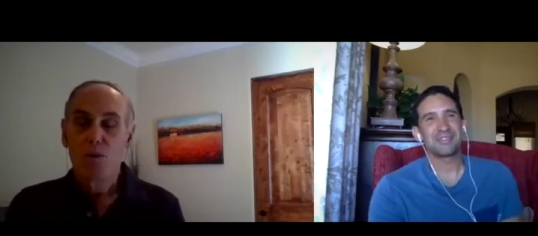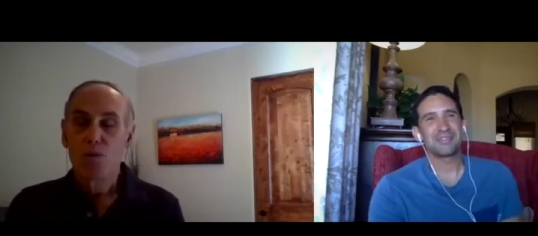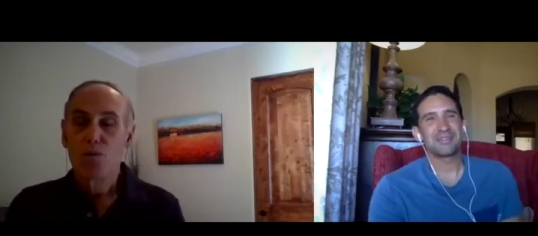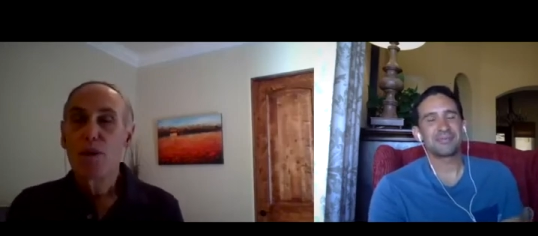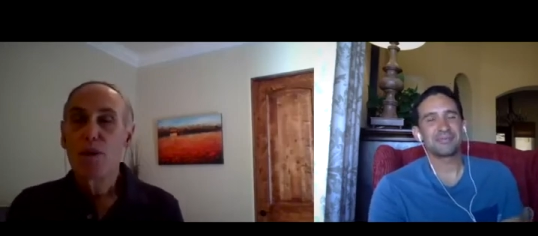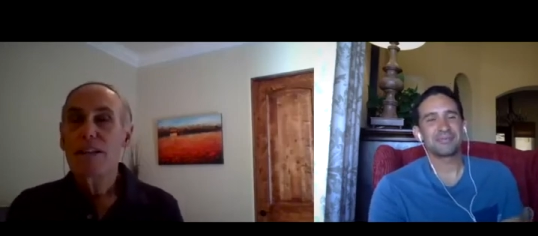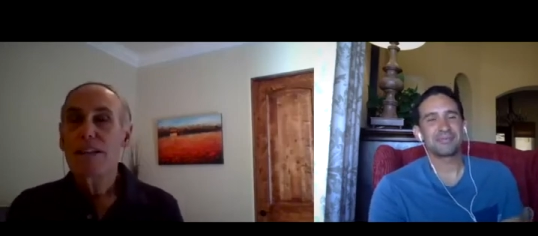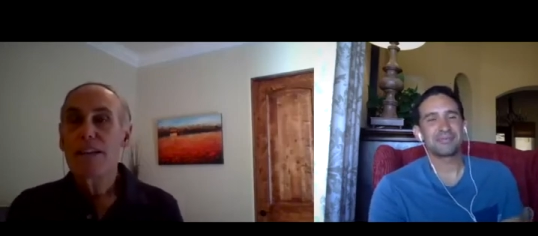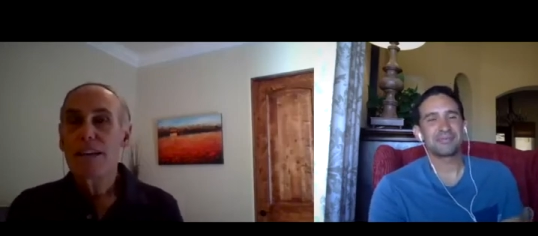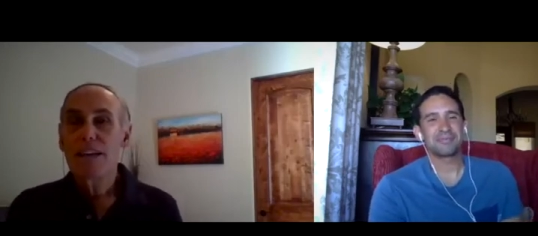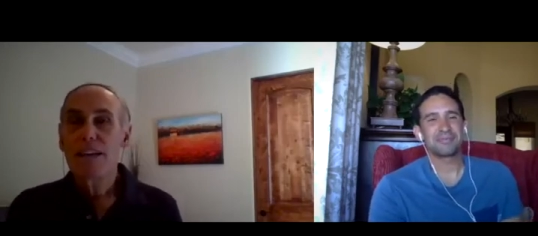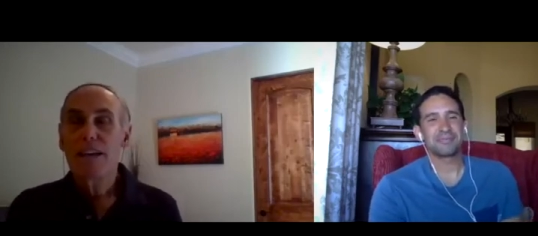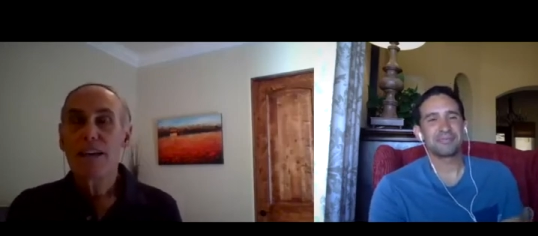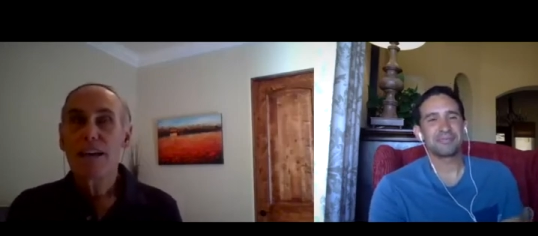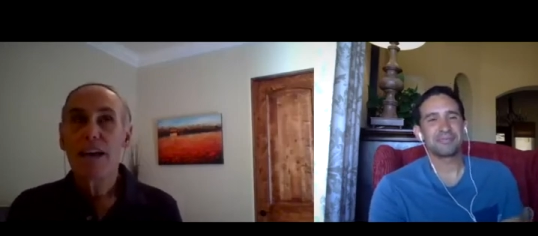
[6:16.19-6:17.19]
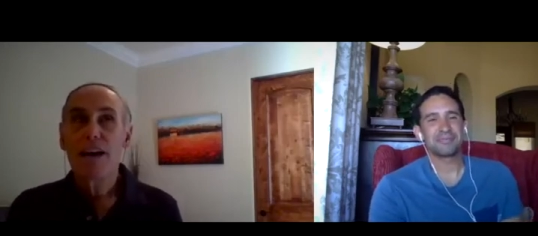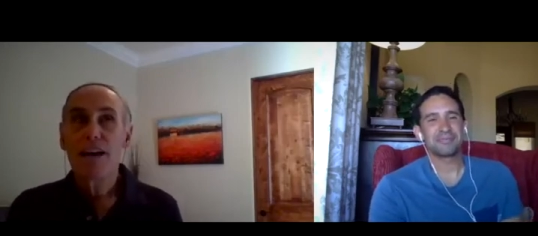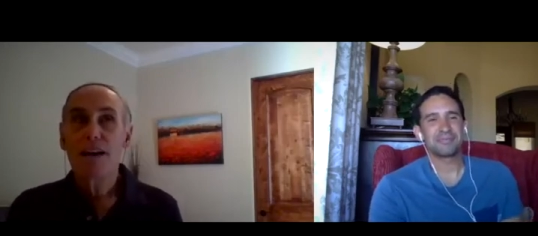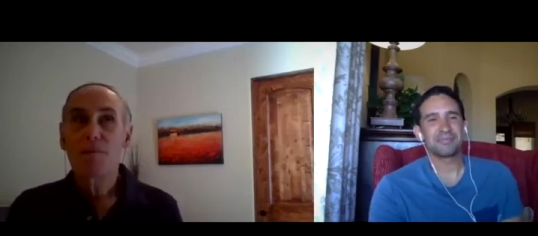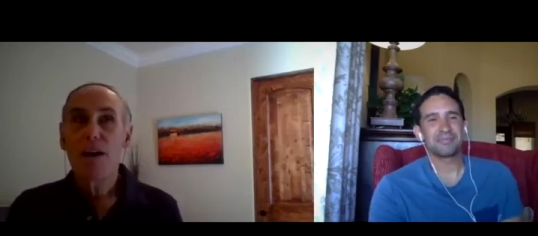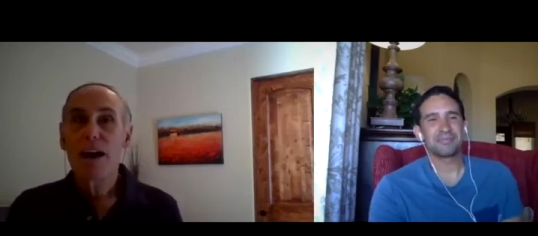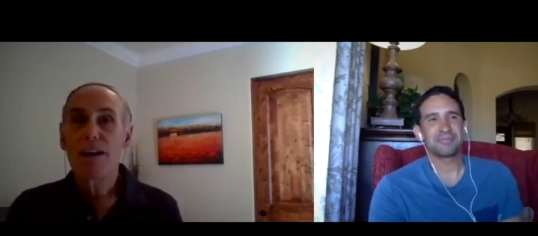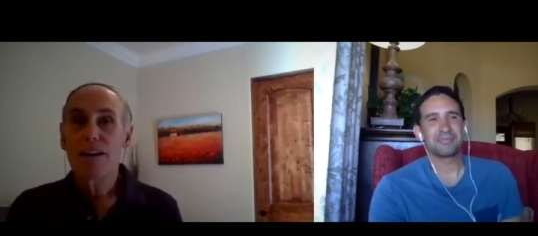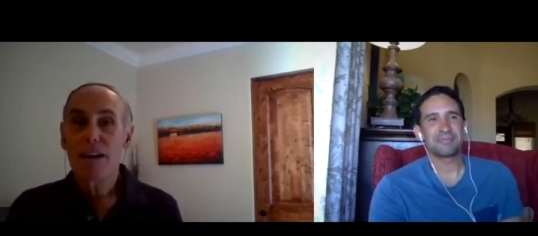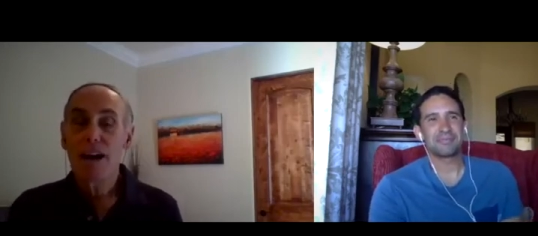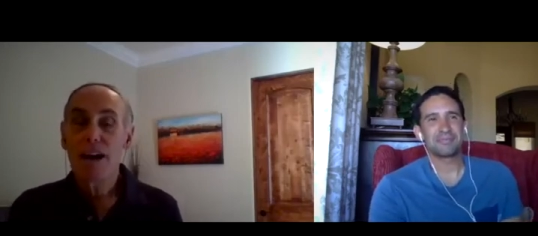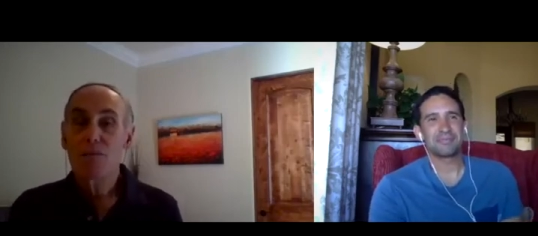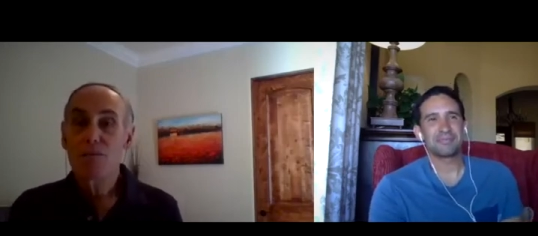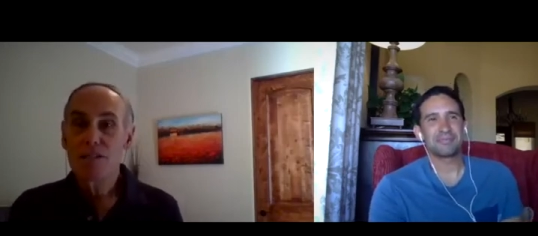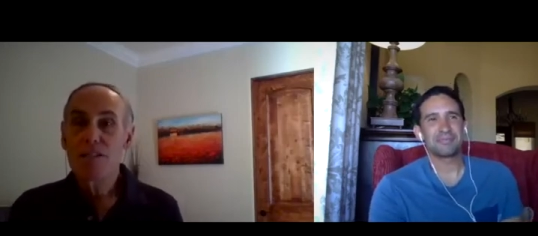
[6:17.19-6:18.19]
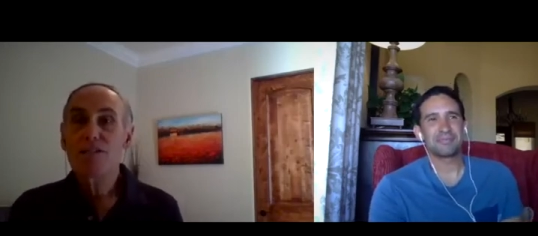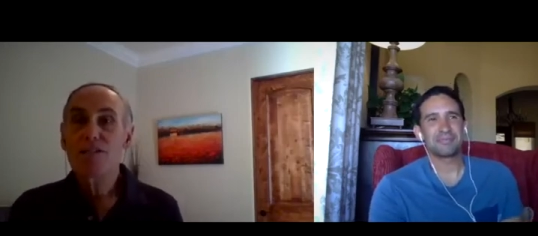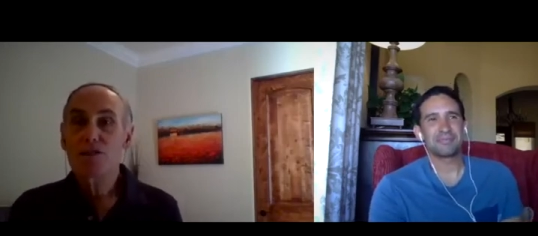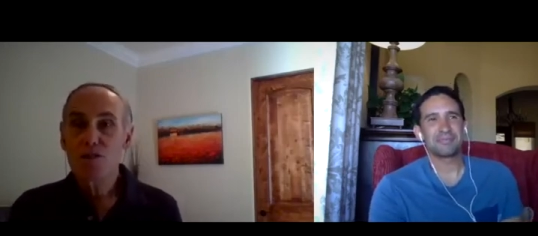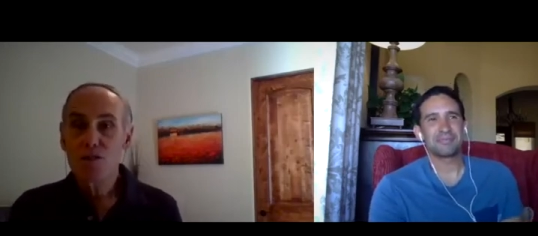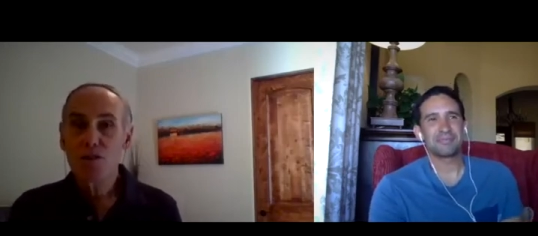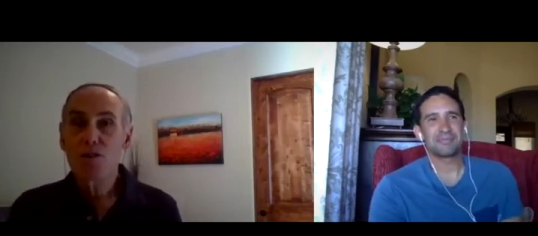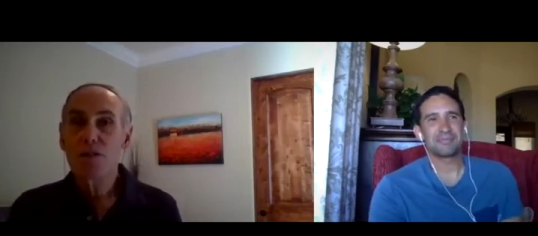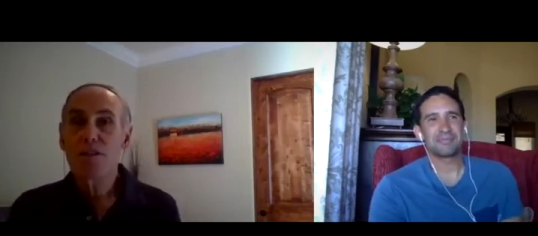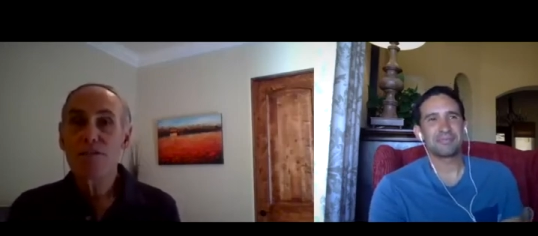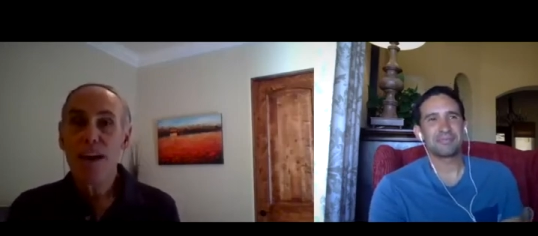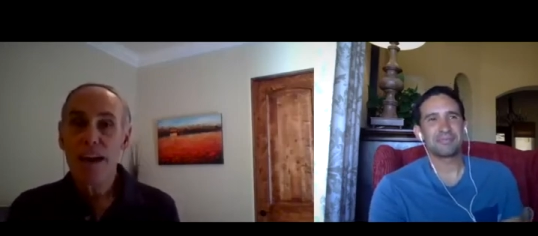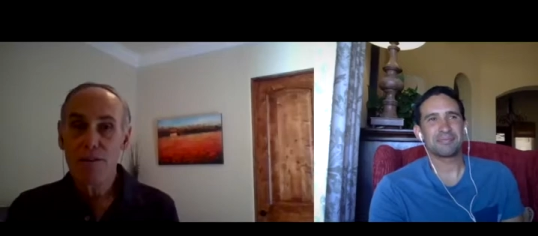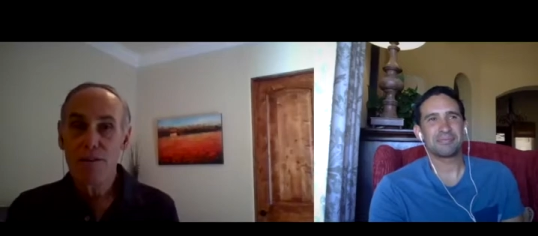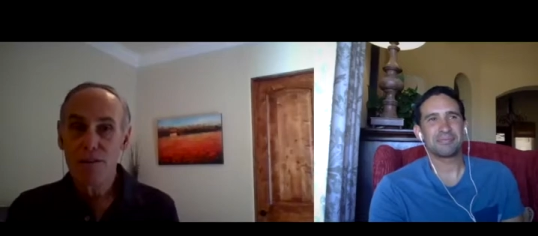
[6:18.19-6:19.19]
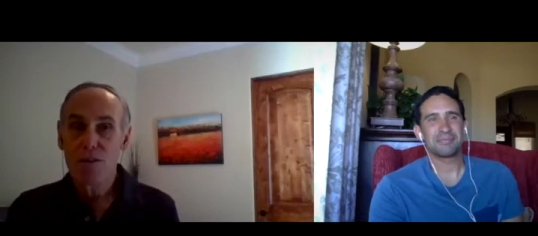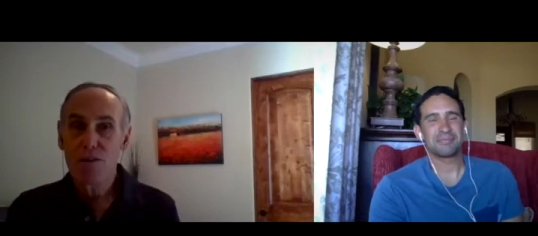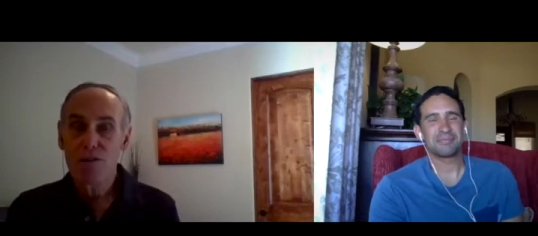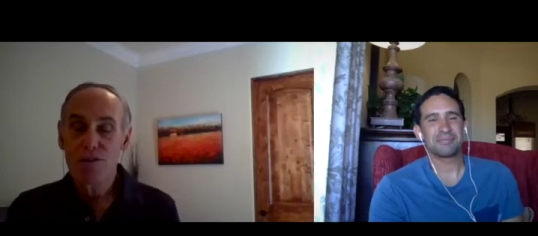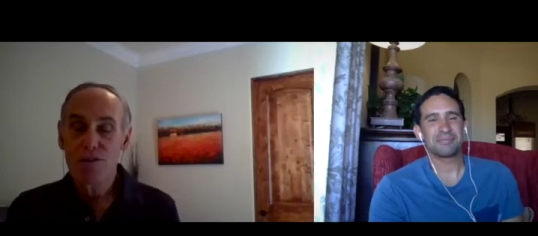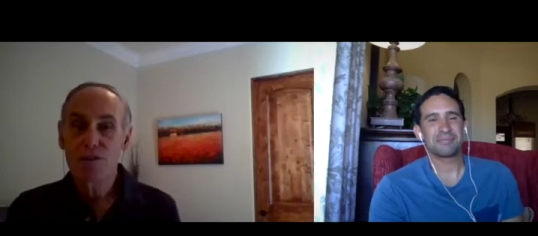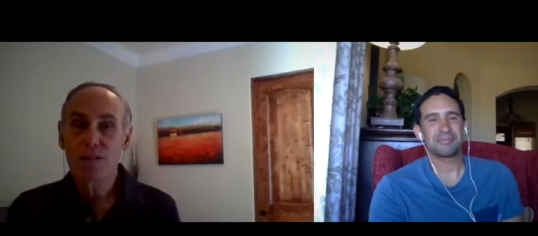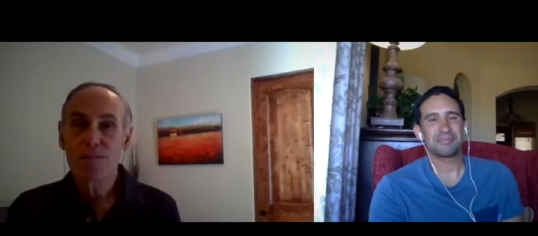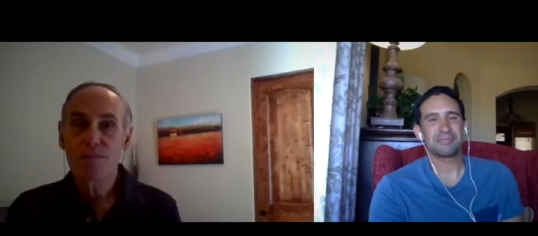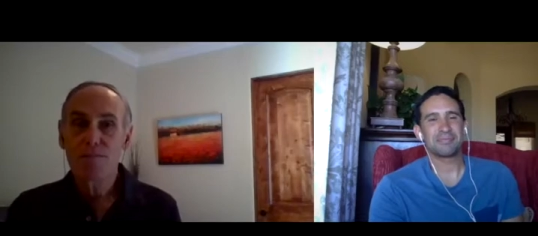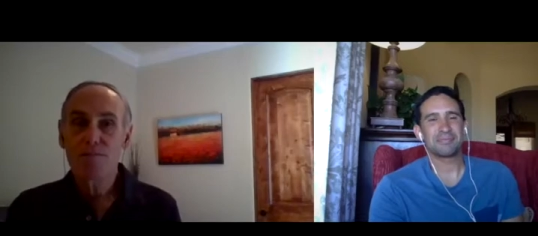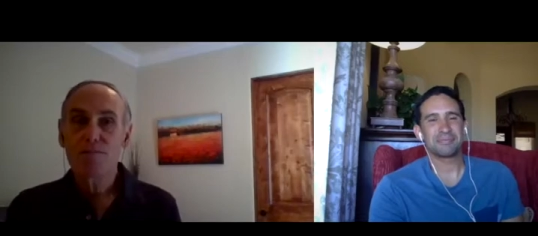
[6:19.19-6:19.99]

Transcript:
Speaker 1: really, um, I, I was in the School of Agriculture,